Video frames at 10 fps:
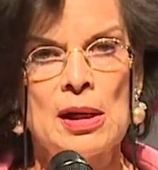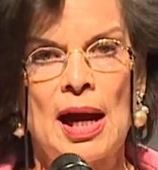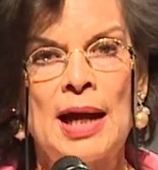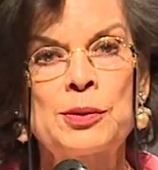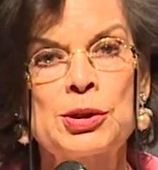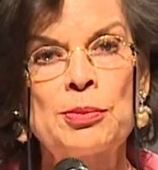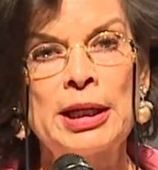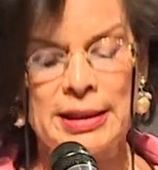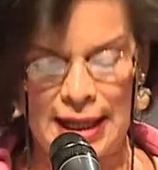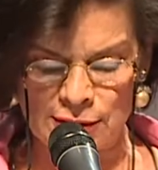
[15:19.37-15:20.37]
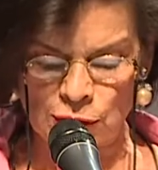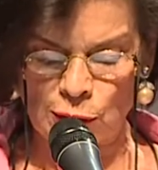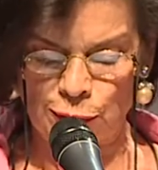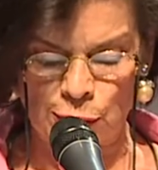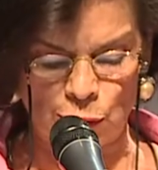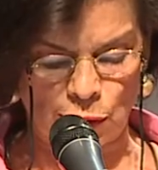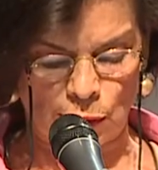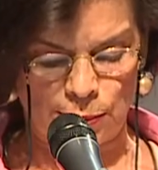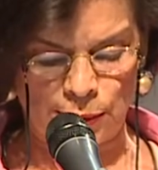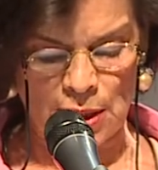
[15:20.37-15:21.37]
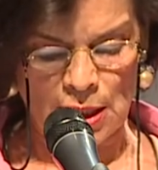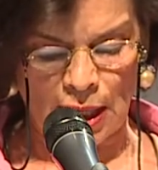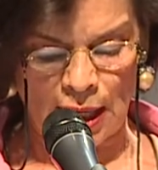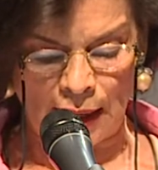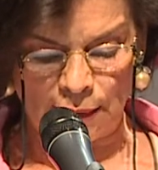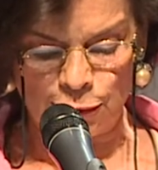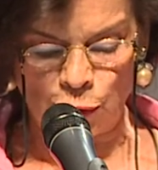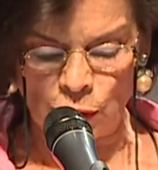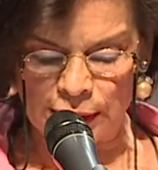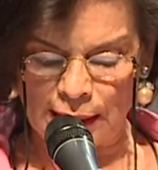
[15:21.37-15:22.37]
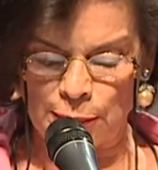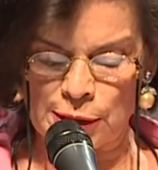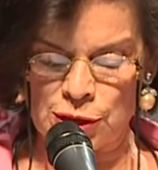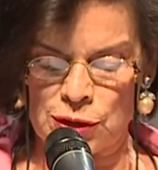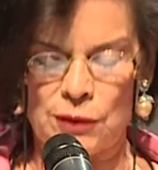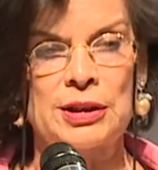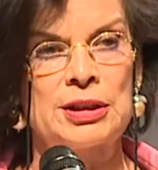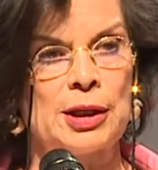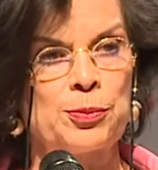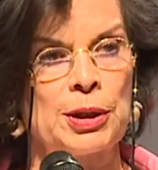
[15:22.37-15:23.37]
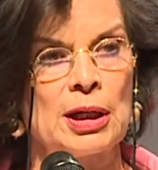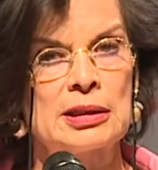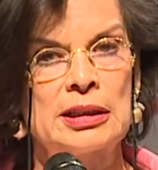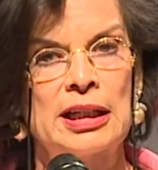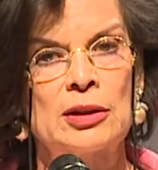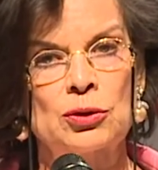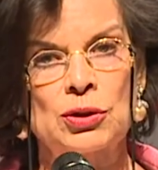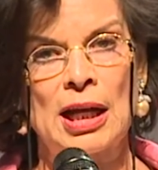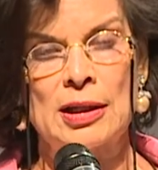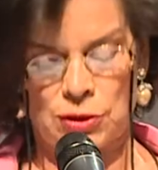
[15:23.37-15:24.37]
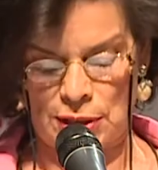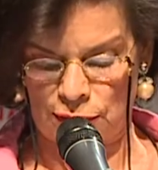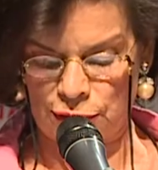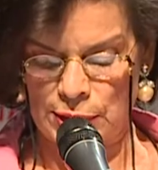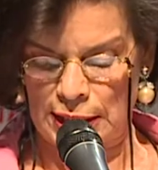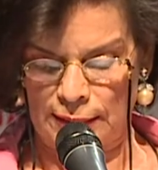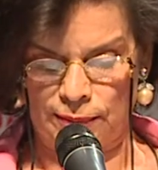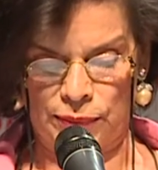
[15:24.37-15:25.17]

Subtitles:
I was made Council of Europe for the abolition of the death penalty in 2003,